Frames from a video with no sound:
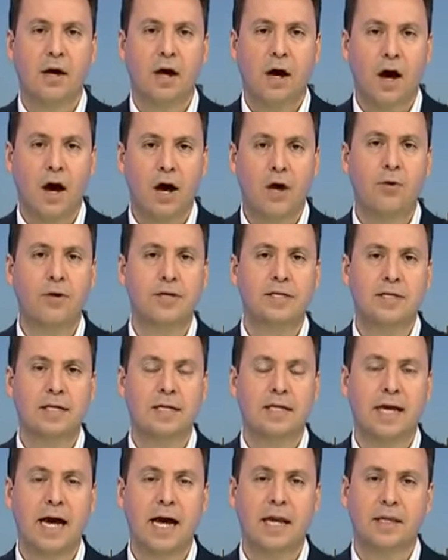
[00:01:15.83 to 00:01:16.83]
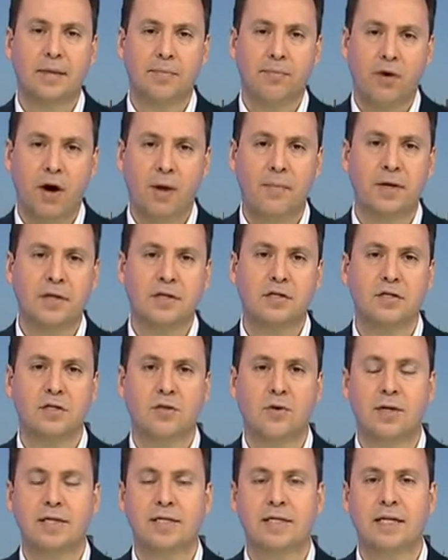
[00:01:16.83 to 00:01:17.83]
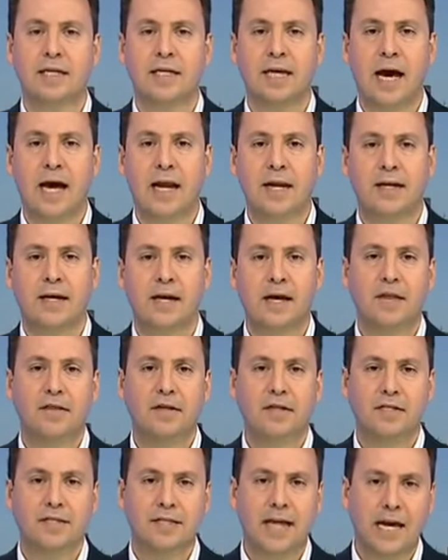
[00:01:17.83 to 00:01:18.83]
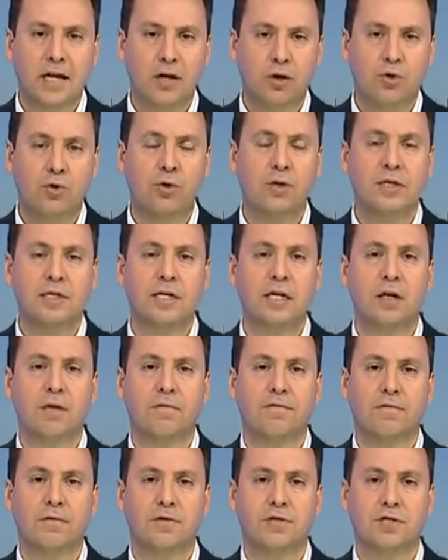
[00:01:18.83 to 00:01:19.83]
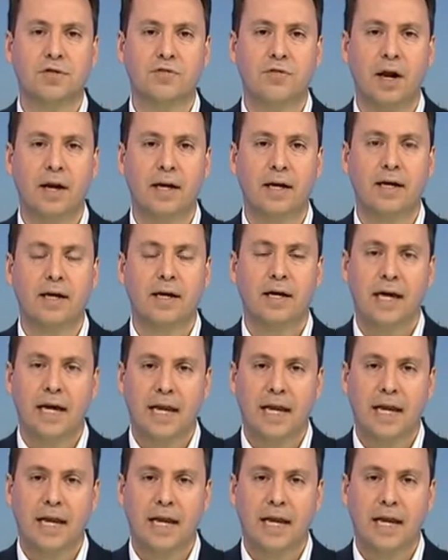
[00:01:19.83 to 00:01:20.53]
I always indicated, the Prime Minister's always indicated, this is a good deal for Australia.